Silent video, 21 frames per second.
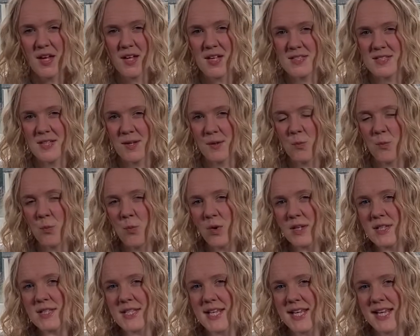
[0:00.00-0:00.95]
So
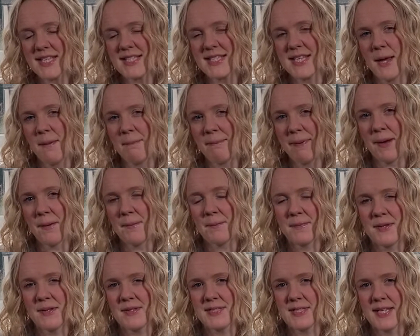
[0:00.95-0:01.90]
what is it about
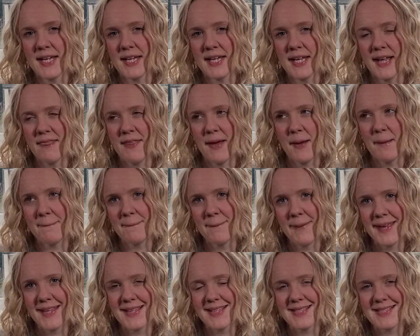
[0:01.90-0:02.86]
music that
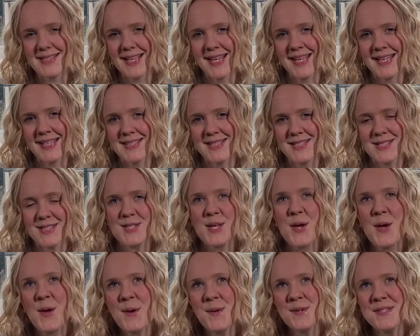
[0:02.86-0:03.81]
makes it
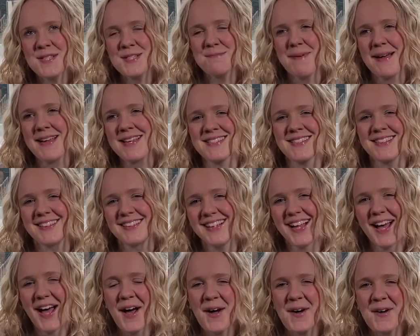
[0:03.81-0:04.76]
so
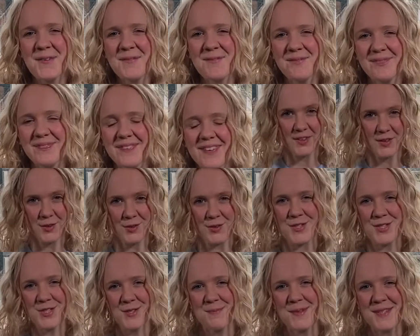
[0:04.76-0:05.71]
special?
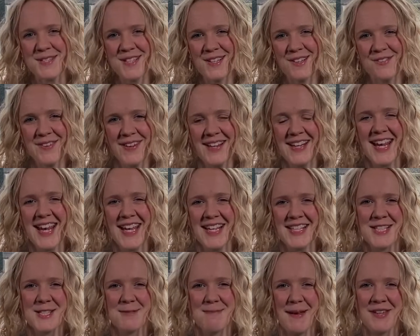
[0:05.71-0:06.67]
Gosh, music really
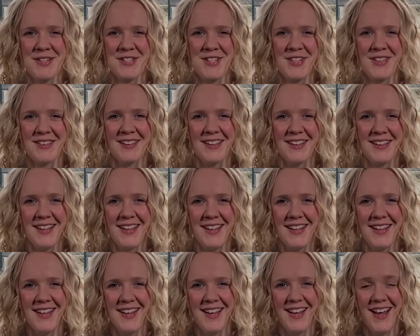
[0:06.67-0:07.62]
is special.
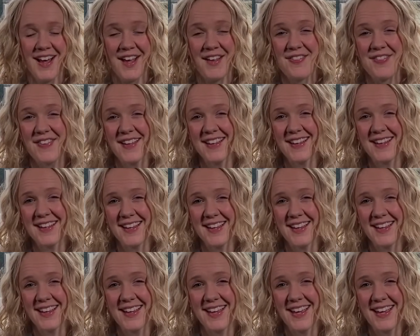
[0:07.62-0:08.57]
I
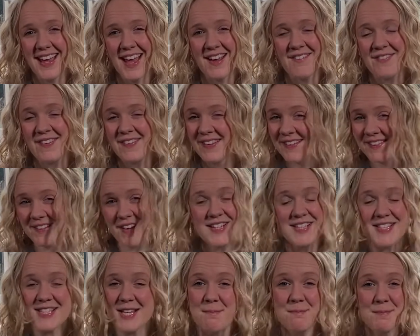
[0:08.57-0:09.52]
think everything that I
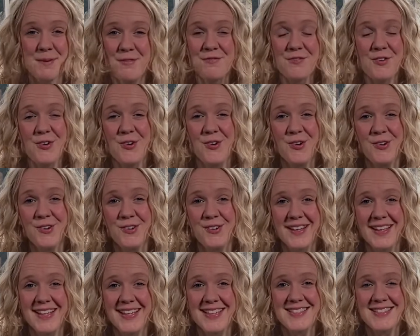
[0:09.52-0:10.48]
said before
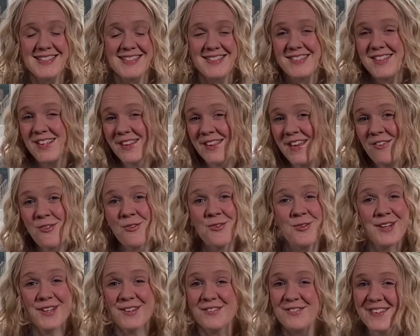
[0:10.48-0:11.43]
there are all
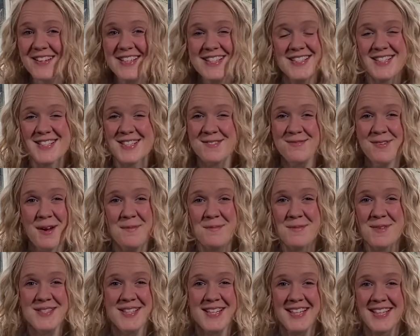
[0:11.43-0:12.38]
good reasons why
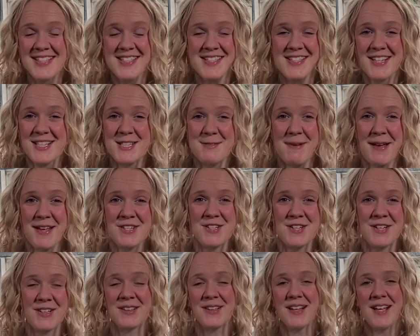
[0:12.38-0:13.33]
music is so
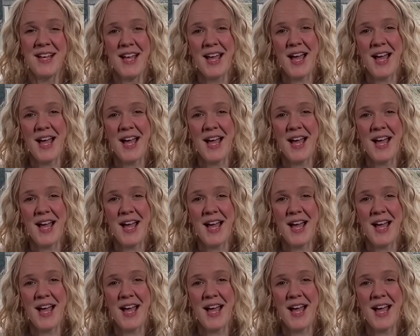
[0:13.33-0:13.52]
special.